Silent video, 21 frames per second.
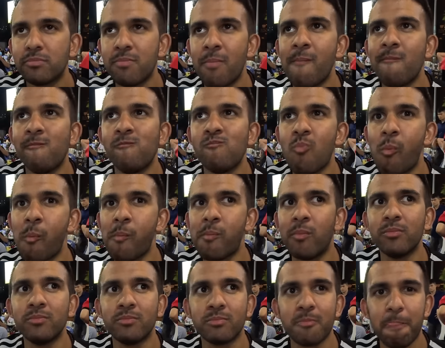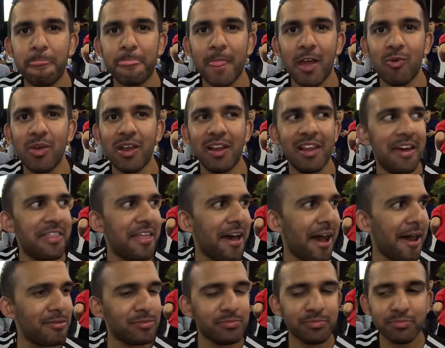Mmm, I really like
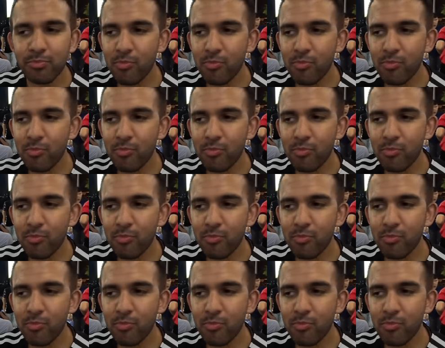that.